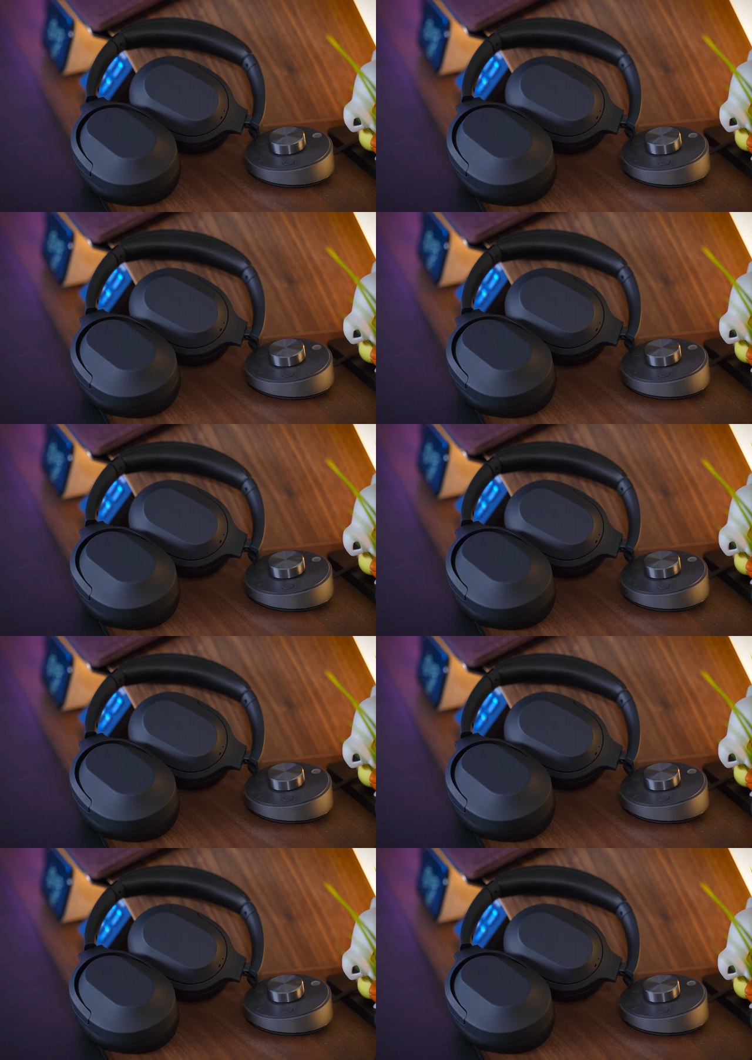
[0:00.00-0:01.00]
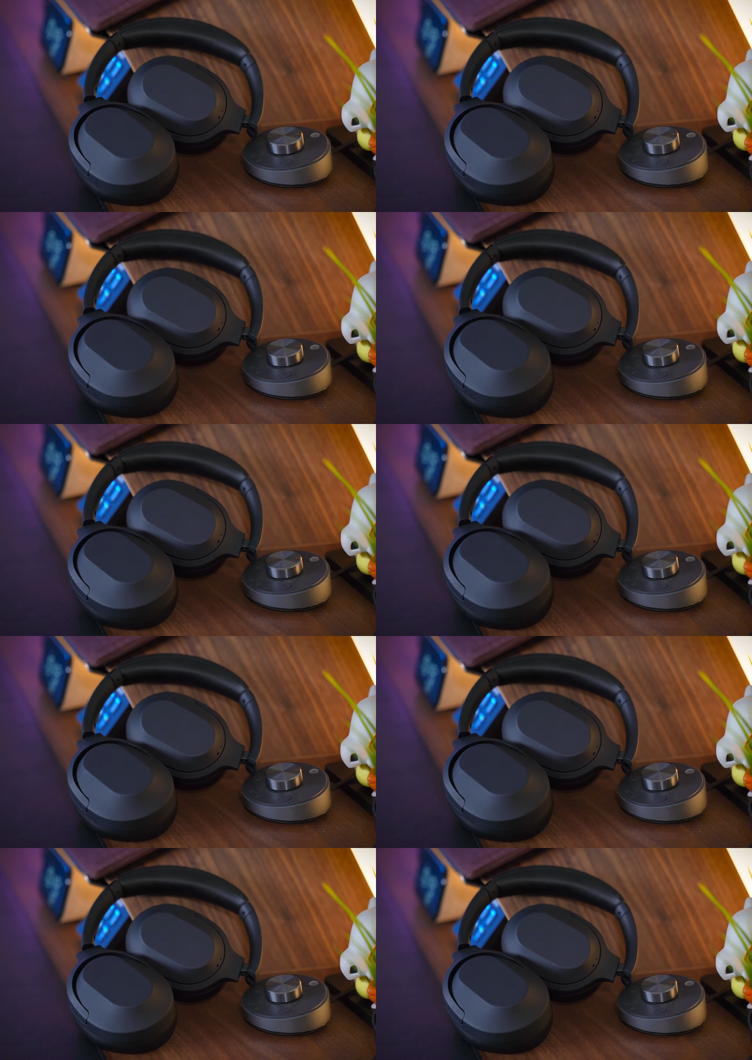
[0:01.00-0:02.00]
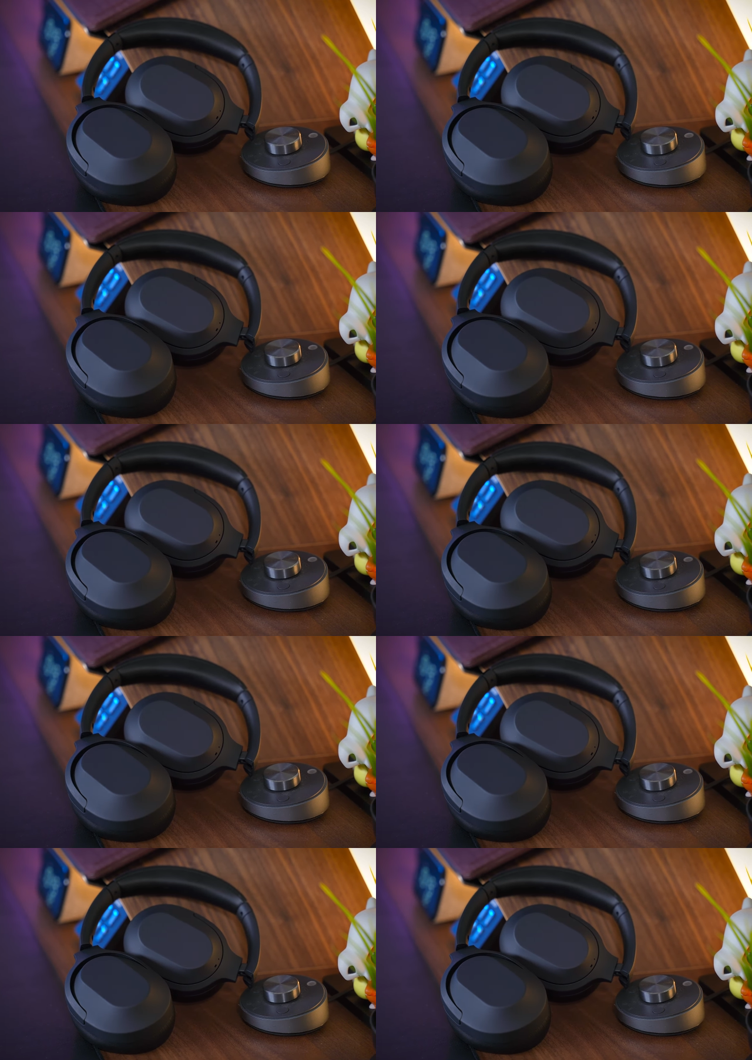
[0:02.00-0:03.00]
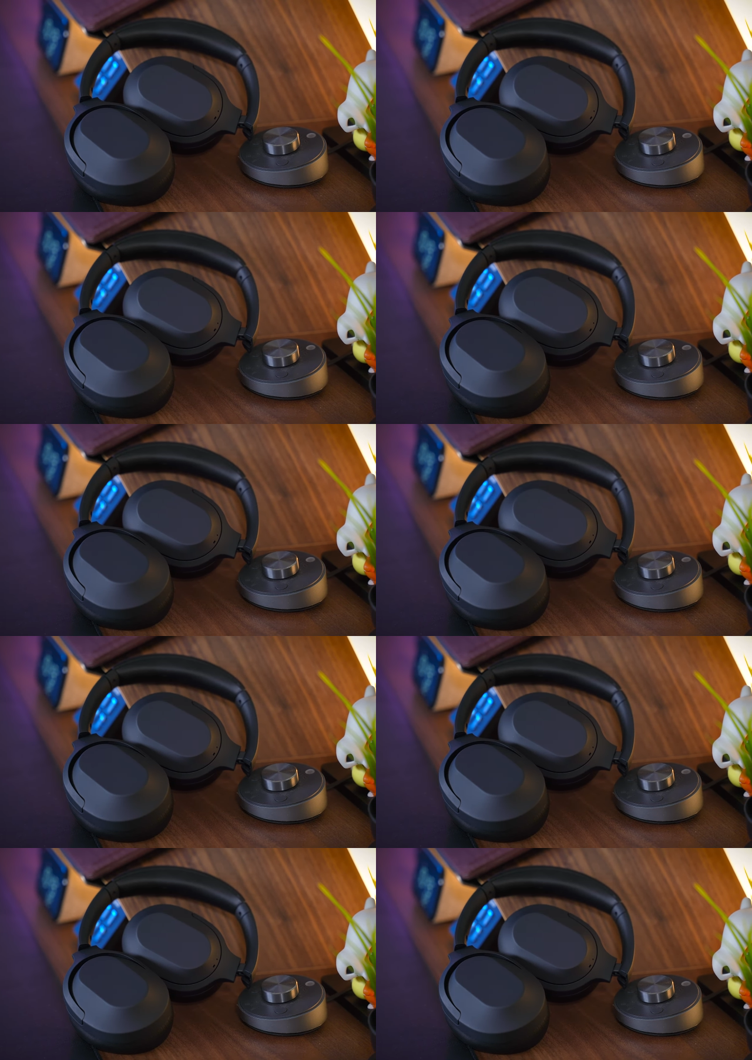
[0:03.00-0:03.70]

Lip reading: (no speaker visible)